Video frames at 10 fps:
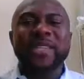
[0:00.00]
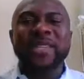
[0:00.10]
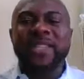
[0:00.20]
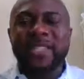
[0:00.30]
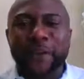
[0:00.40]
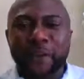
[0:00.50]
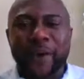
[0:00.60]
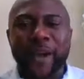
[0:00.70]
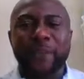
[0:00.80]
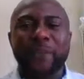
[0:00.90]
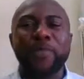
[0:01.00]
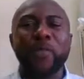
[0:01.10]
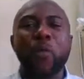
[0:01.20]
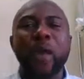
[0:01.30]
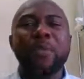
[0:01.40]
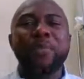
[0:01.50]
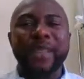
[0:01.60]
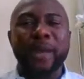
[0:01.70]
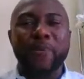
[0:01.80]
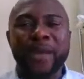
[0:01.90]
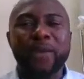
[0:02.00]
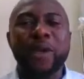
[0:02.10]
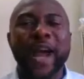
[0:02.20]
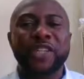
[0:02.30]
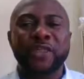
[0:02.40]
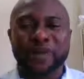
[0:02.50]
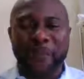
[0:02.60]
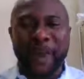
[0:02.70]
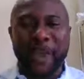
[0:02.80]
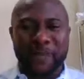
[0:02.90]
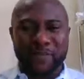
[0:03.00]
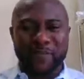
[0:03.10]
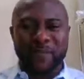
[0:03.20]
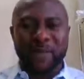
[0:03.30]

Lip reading: is different from the way Mr. B will address pain.